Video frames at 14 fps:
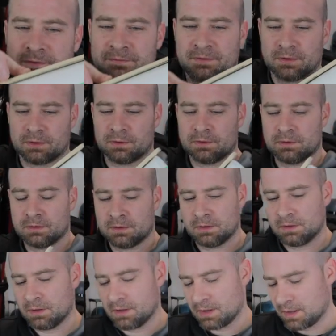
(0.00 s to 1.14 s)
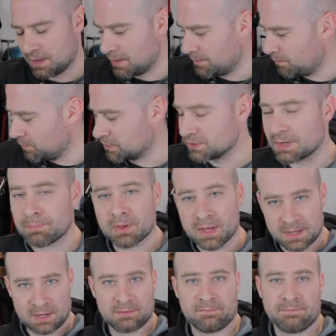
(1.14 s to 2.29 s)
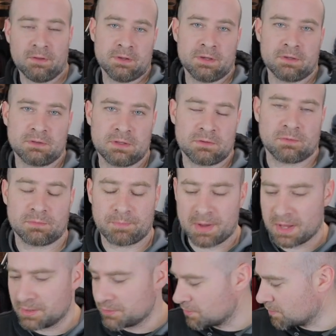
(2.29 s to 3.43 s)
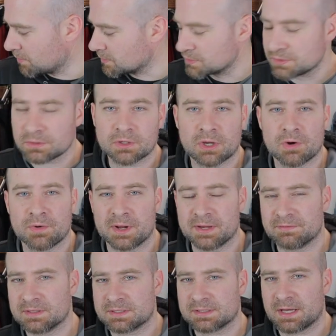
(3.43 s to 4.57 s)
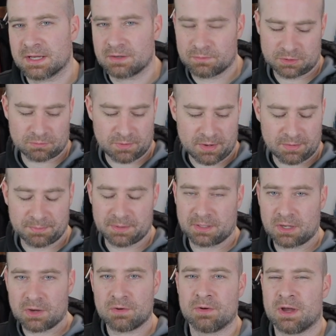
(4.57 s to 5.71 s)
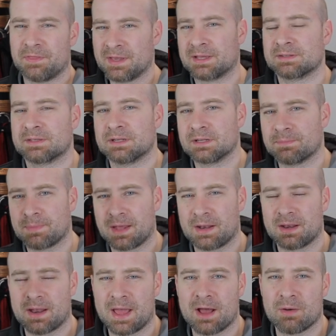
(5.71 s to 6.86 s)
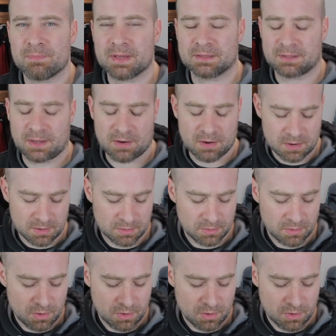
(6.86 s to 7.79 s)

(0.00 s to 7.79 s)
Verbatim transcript: to fill, um, which I plan on filling either with Bondo or silicone. I haven't decided which route I'm gonna go. I think it's gonna depend on how big they are.